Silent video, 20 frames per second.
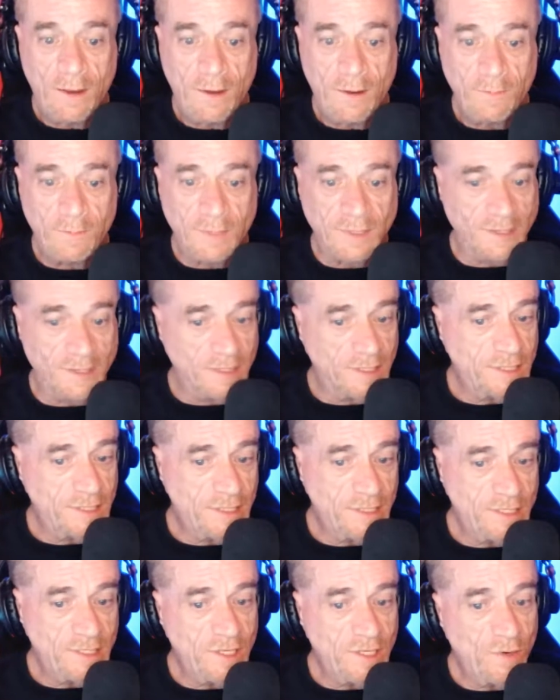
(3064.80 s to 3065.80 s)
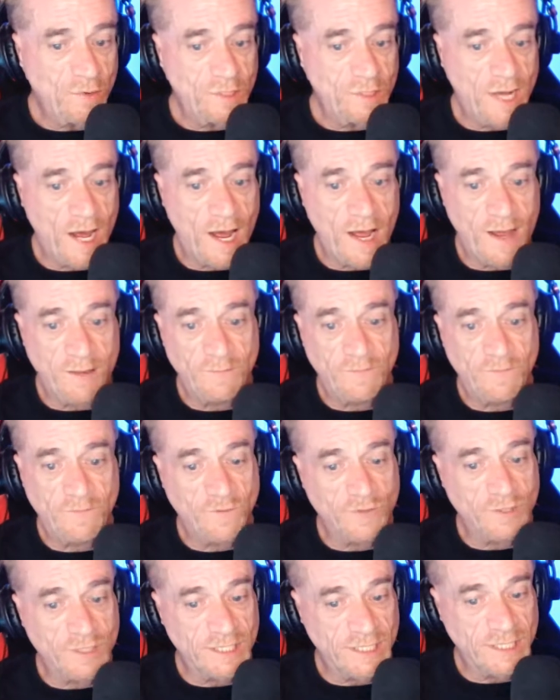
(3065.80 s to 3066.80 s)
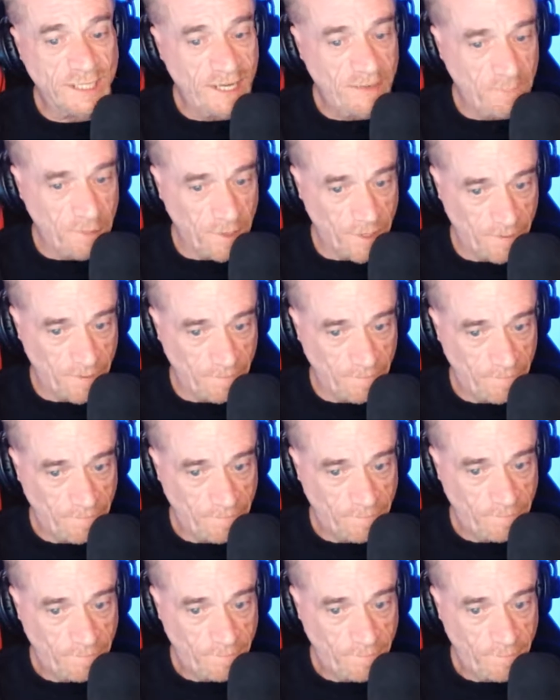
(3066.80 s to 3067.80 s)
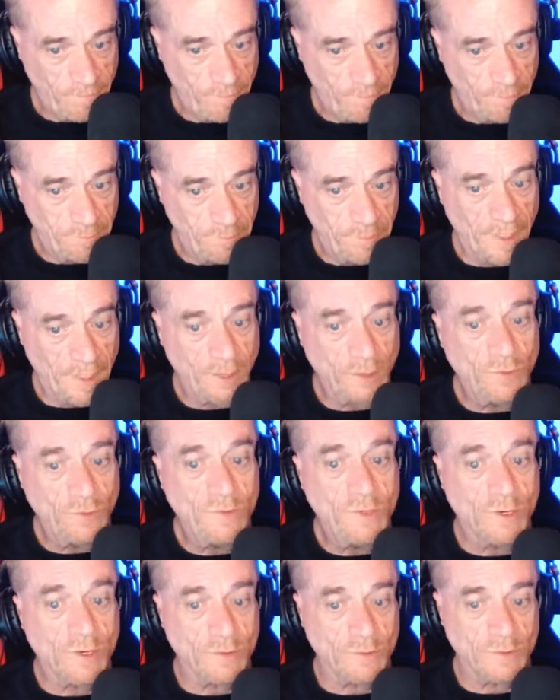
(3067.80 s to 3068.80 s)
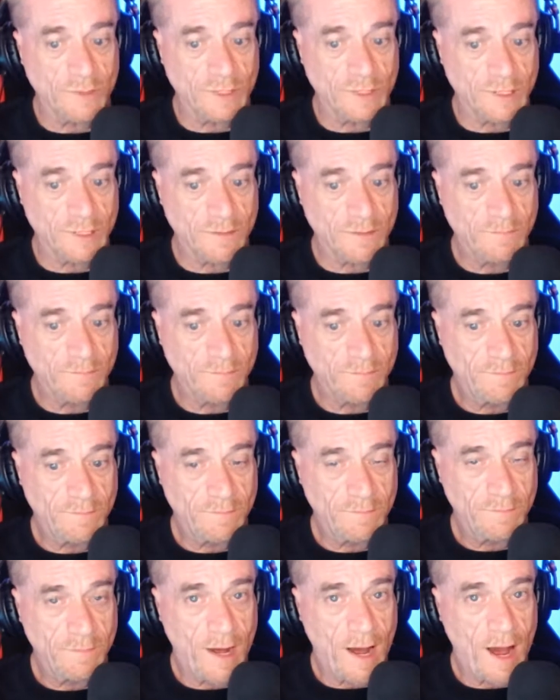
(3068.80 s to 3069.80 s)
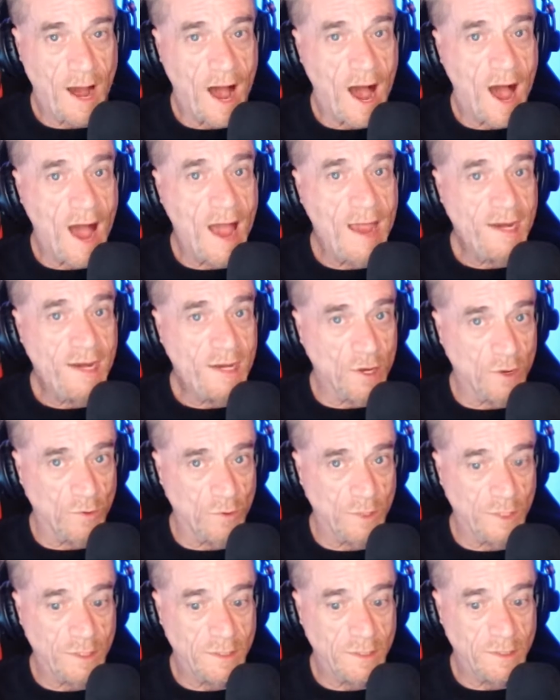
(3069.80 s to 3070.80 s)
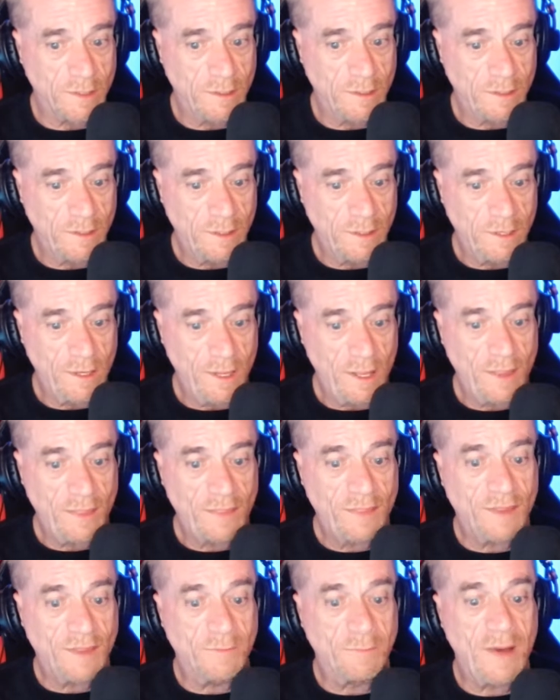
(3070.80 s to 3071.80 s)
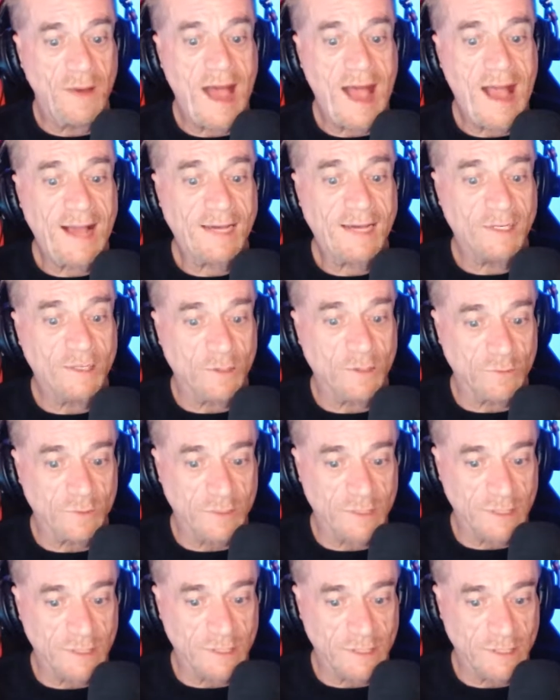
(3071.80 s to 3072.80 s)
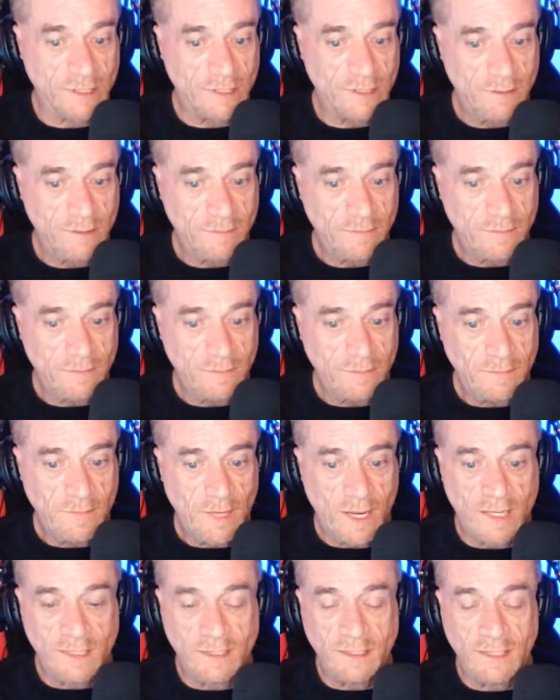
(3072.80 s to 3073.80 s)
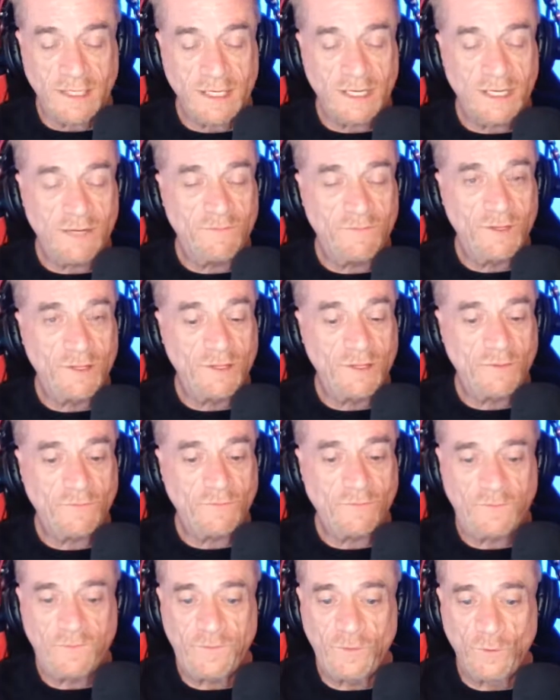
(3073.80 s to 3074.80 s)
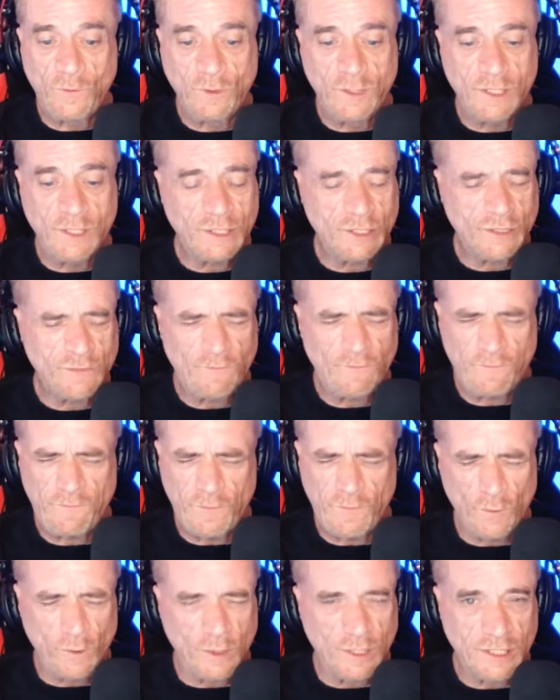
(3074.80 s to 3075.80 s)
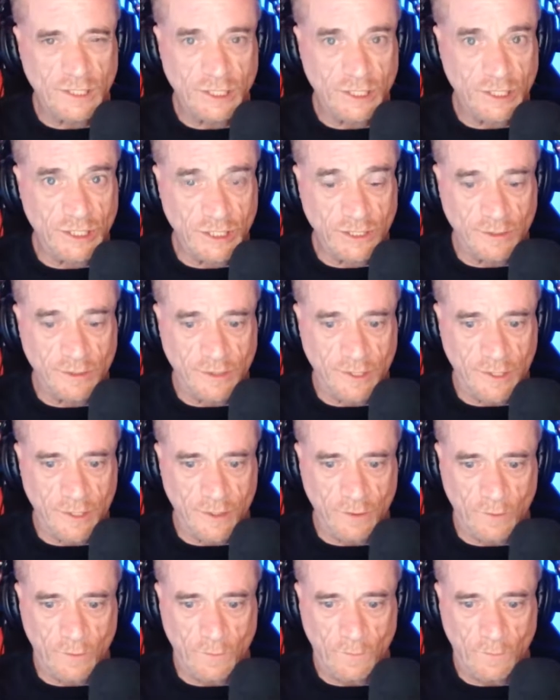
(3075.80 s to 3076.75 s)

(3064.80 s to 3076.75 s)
But this is no time for sleeping. Baloo knows it. I know it. The pack knows it. And even the foolish, foolish deer know.